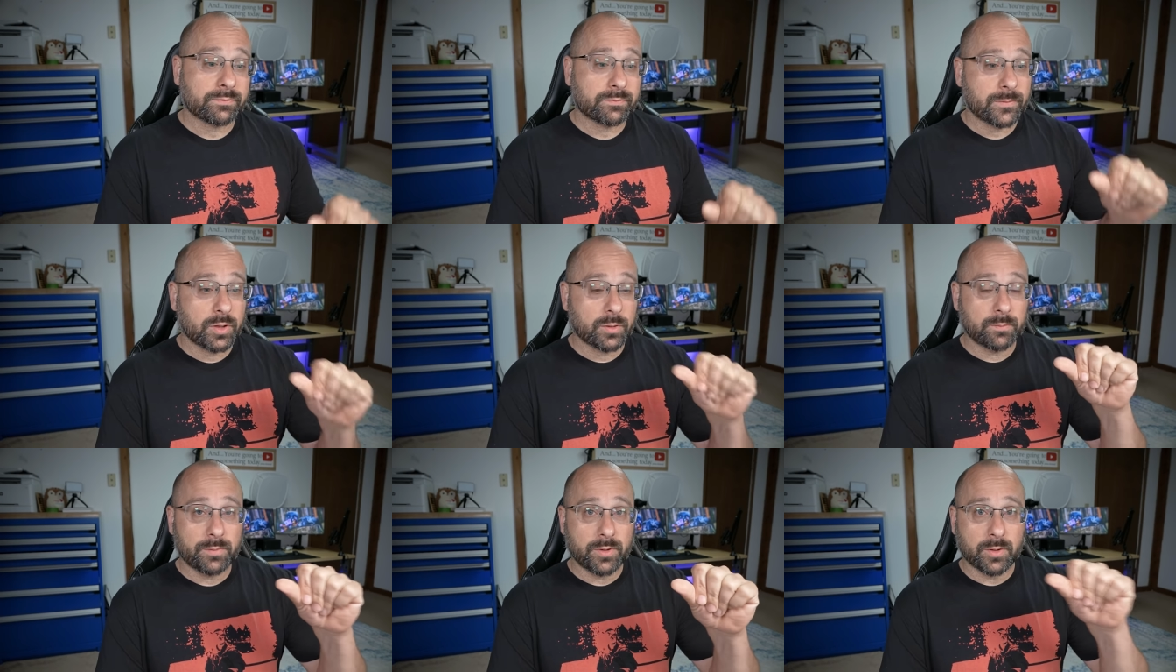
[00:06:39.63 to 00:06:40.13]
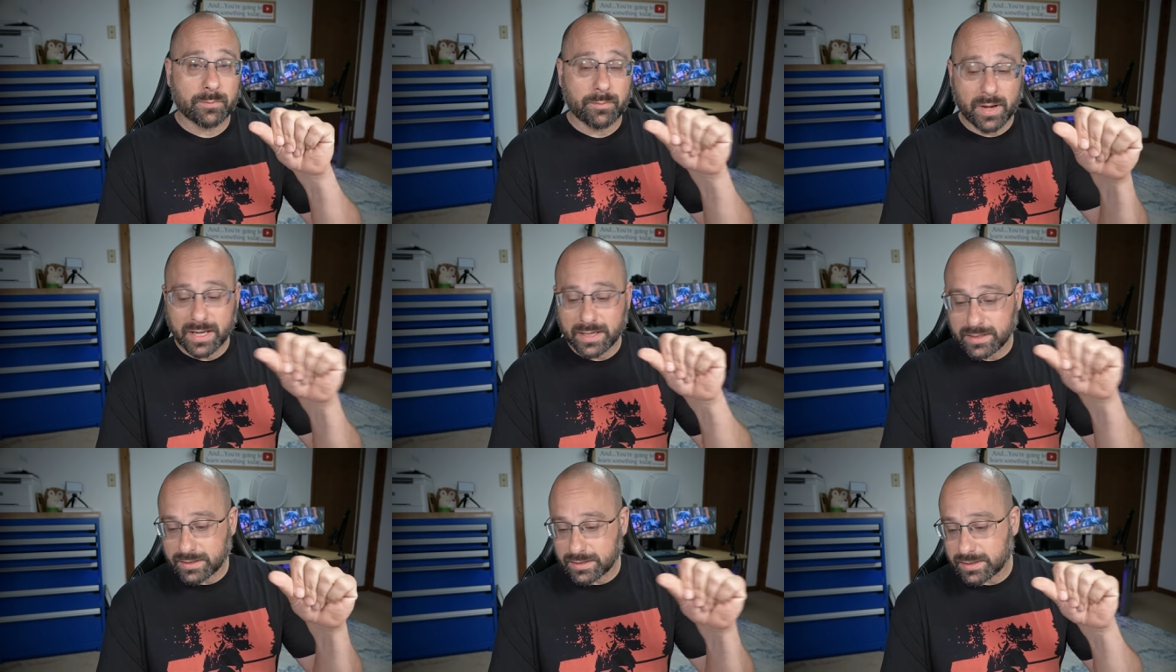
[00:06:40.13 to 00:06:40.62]
Your, your
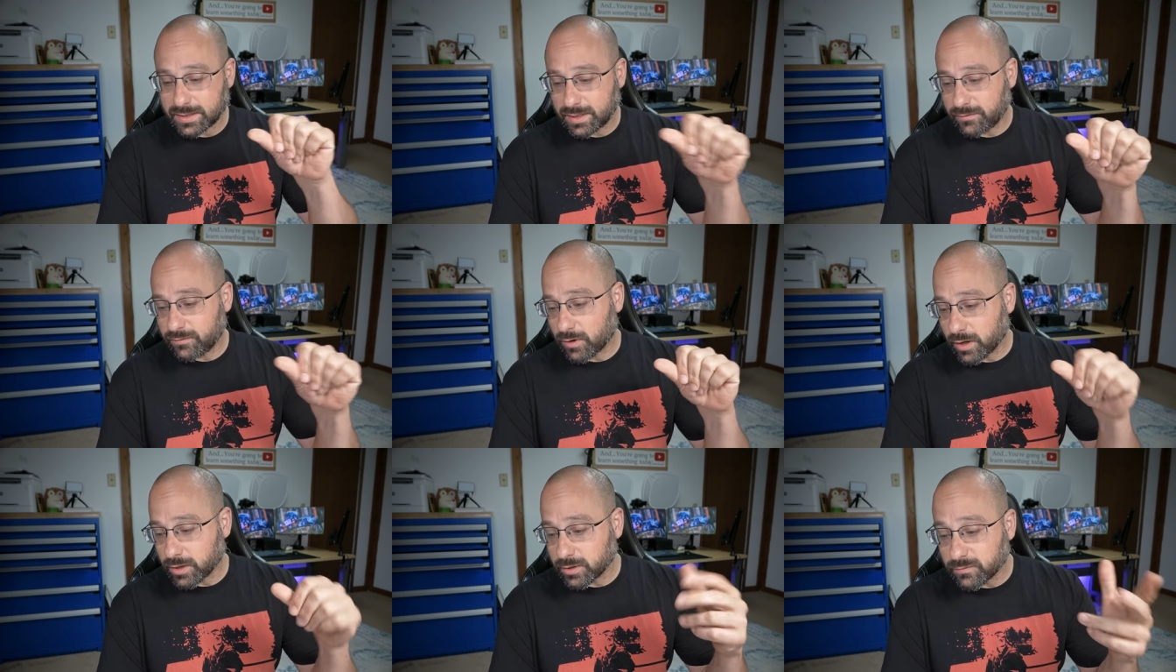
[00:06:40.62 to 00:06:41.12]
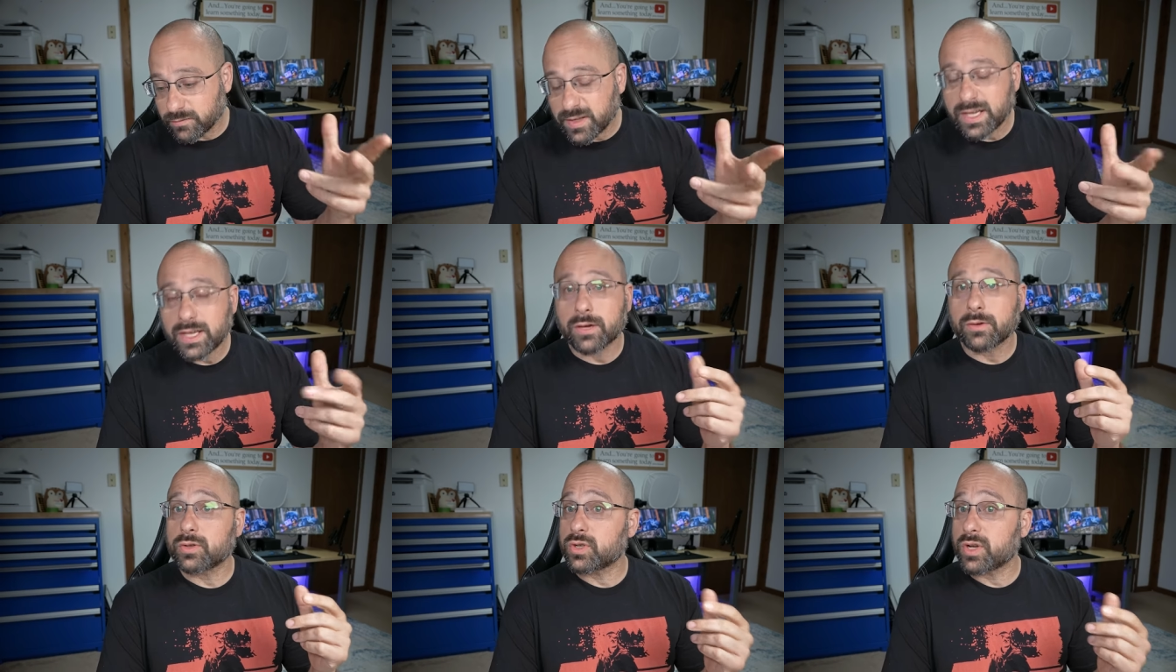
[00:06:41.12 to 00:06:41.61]
buttons if on your
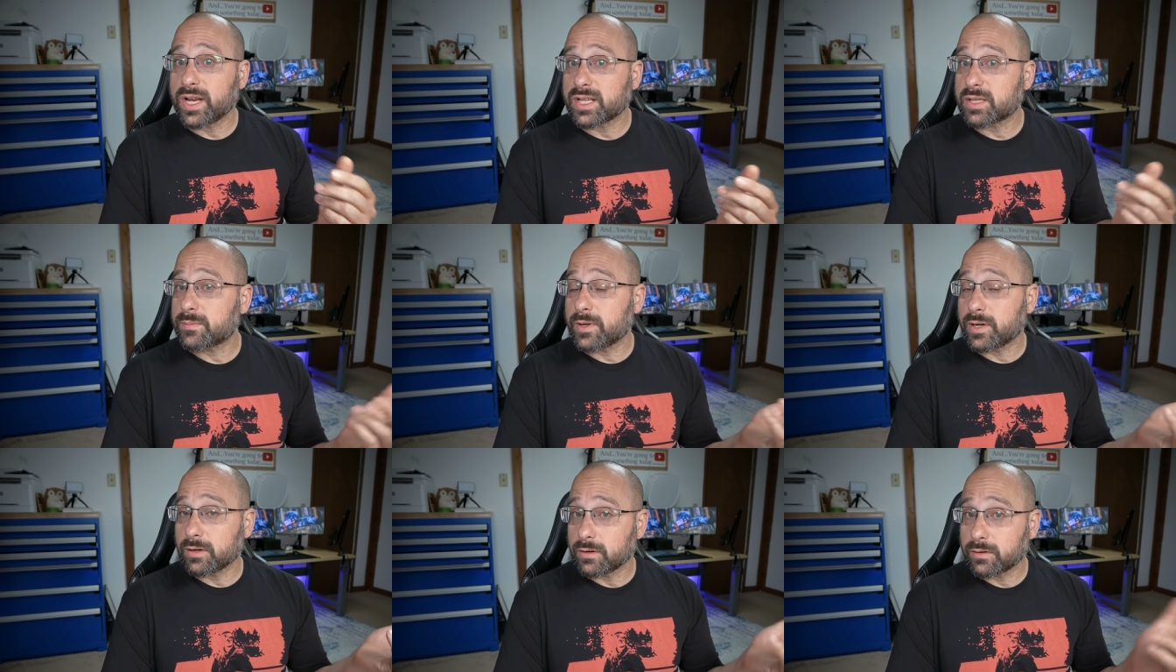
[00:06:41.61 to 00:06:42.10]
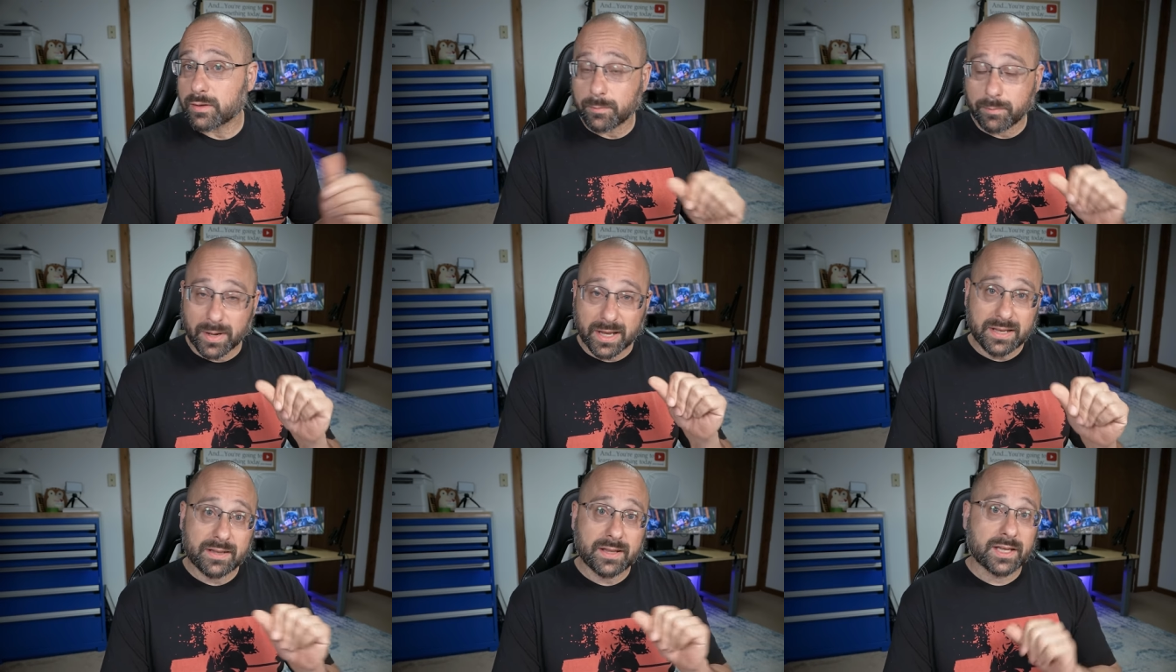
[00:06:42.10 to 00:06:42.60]
video transmitter, the
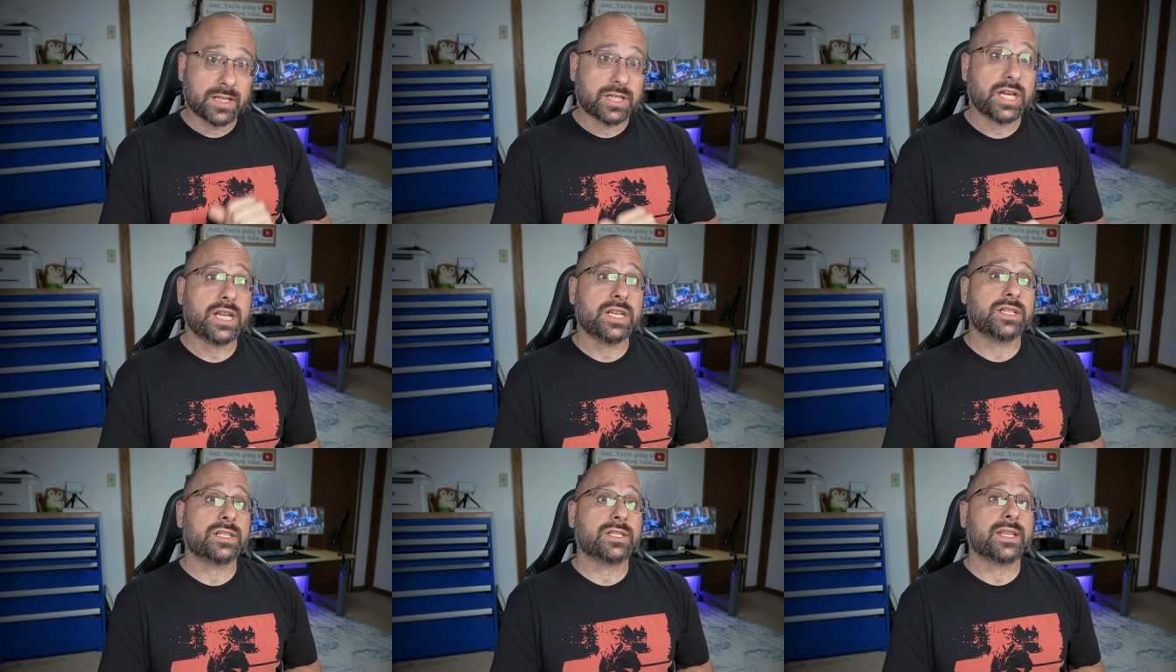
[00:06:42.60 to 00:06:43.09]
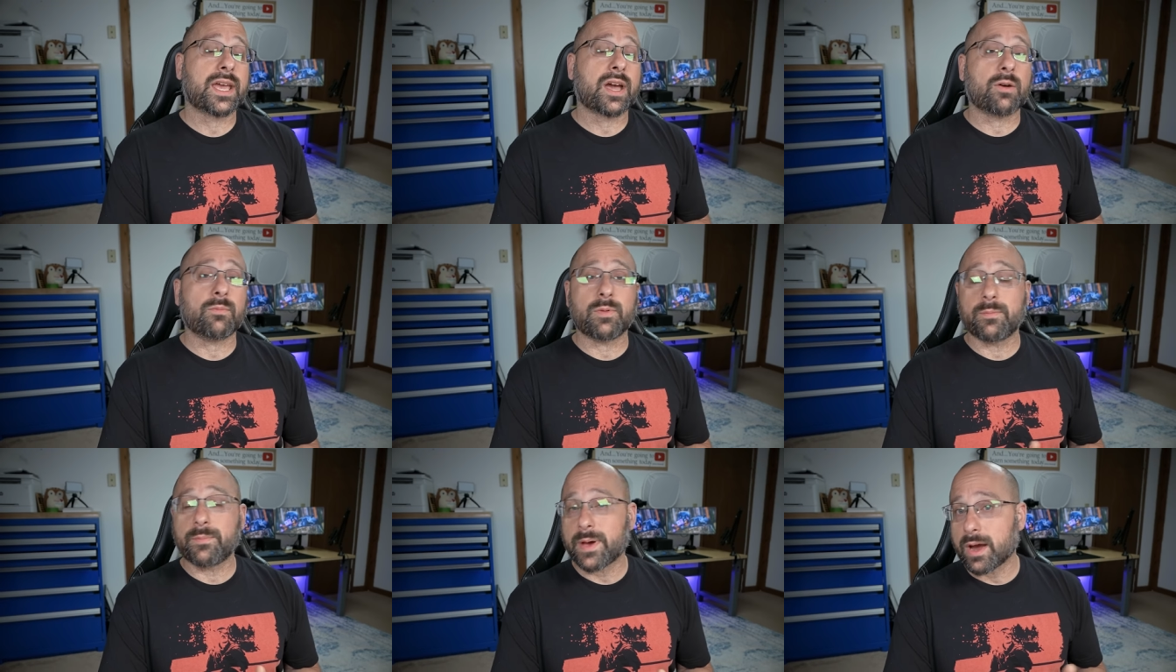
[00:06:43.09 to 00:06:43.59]
button that changes the
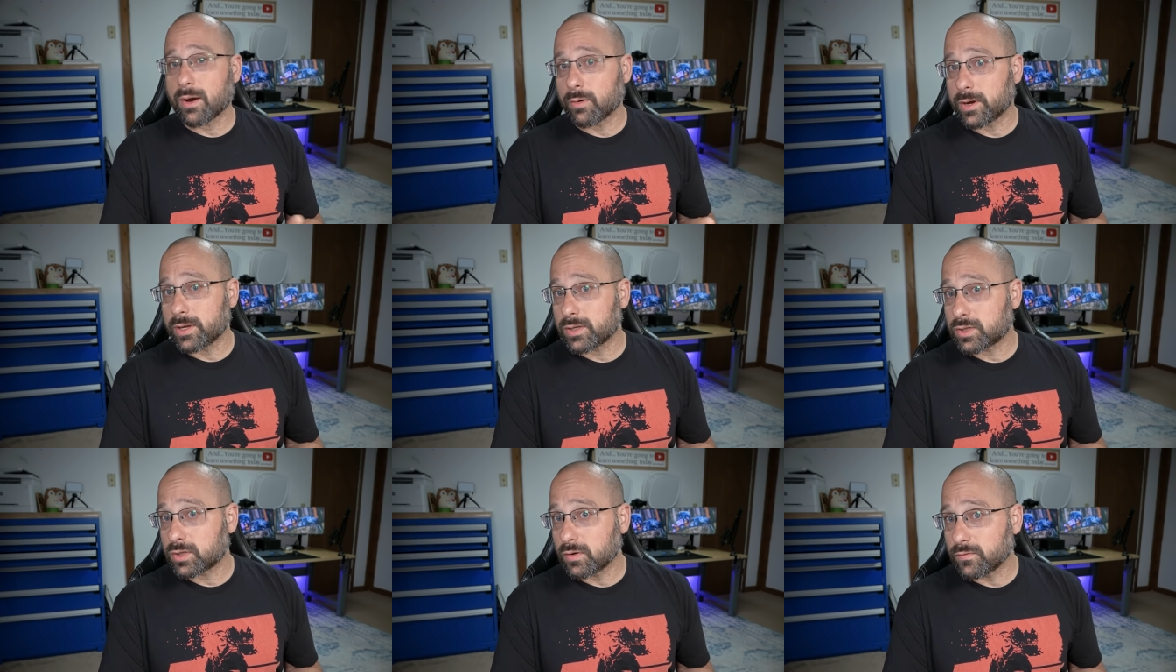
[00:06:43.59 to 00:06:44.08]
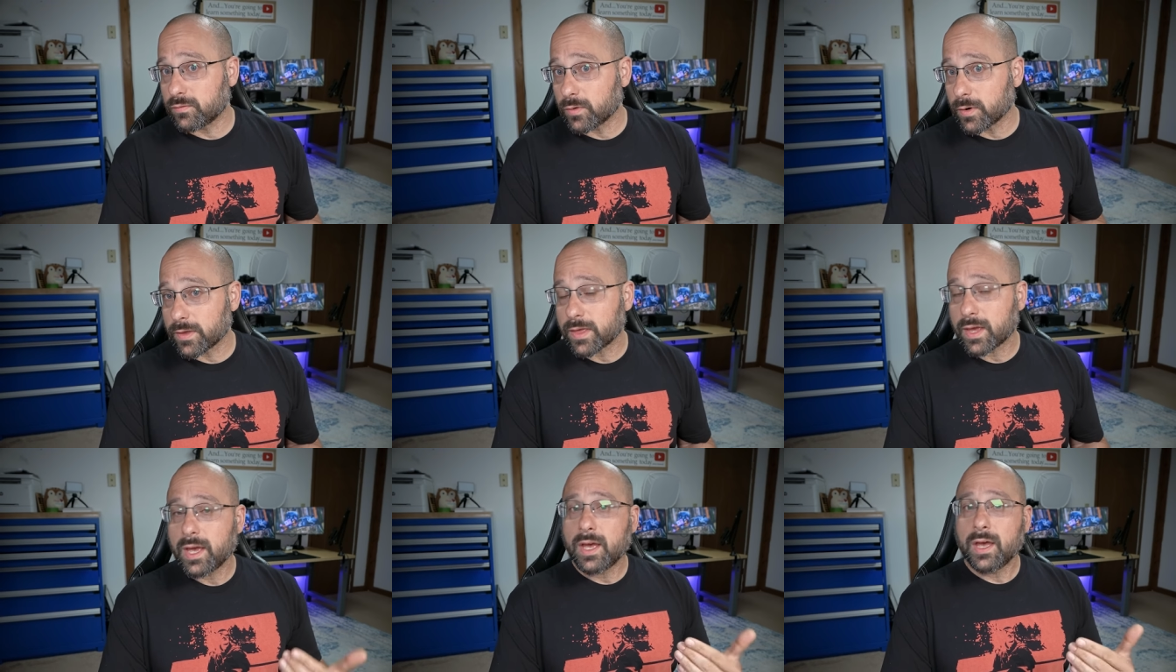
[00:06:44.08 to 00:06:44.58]
output power and so forth.